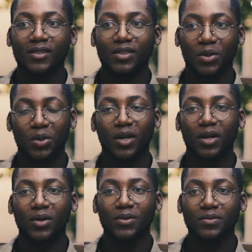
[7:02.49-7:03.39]
You know
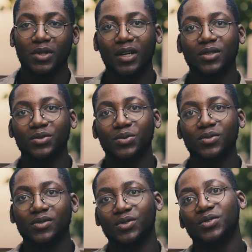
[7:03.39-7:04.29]
how you can
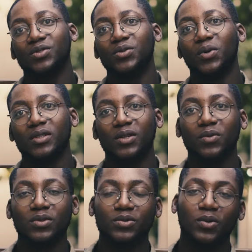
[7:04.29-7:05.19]
choose to do one thing
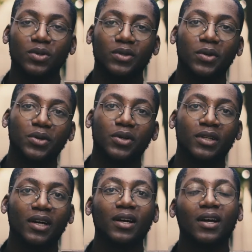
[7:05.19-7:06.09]
one day or the
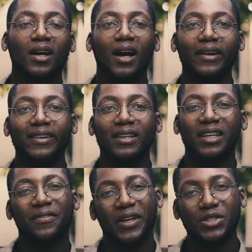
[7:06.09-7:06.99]
other, and then
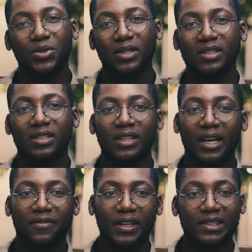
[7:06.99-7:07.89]
eventually
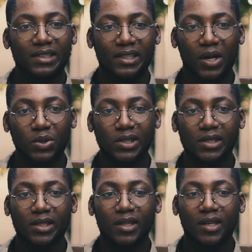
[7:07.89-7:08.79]
like phases
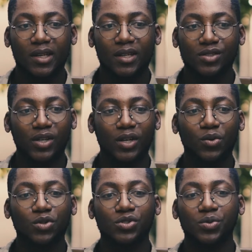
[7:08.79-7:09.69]
out. So I
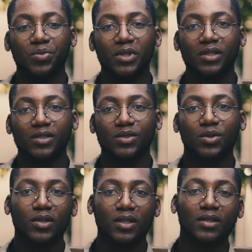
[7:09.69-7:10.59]
don't want to be
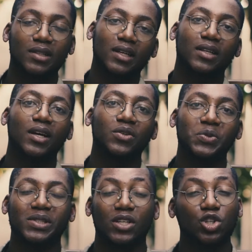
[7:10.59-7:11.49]
stuck in that kind of
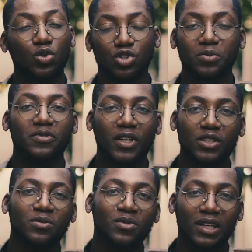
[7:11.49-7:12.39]
space. I just want to be
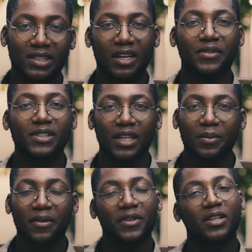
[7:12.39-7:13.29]
valuable at every
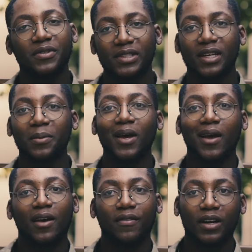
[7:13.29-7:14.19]
given time.
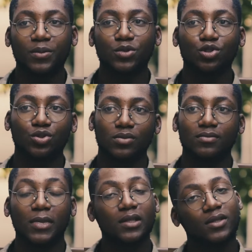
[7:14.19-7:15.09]
Valuable to
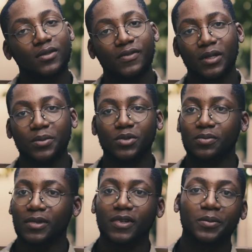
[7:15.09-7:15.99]
myself, valuable
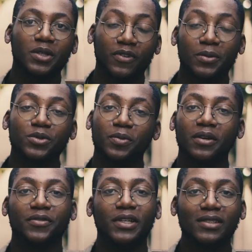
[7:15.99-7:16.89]
to my family, valuable to
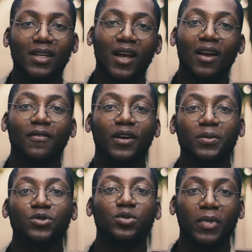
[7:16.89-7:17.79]
my friends,
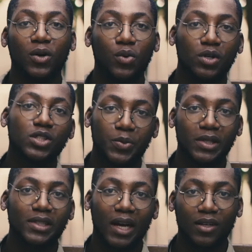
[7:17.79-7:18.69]
valuable to my
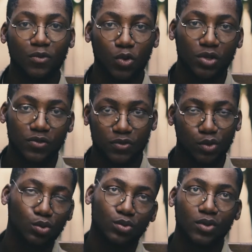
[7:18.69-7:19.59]
workspace and
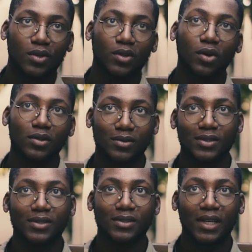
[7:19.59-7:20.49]
workflow.
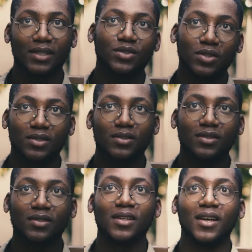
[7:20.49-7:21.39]
Because that's just the
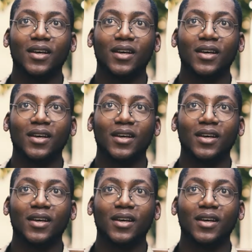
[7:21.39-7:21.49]
thing.